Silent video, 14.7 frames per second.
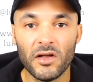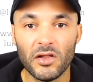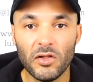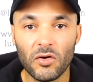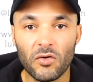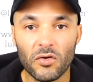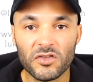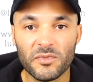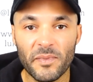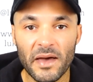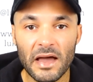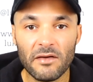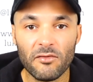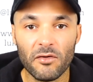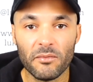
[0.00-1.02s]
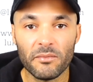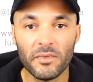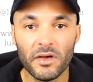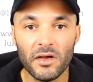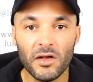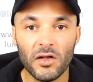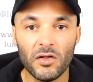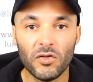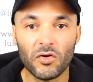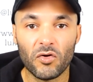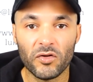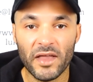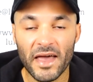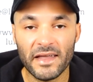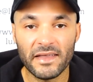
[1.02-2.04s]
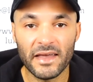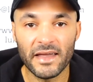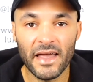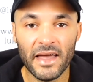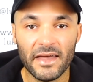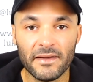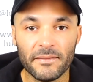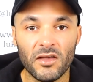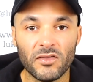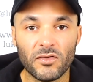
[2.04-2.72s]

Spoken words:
Look on Spare Room, look on AirDNA.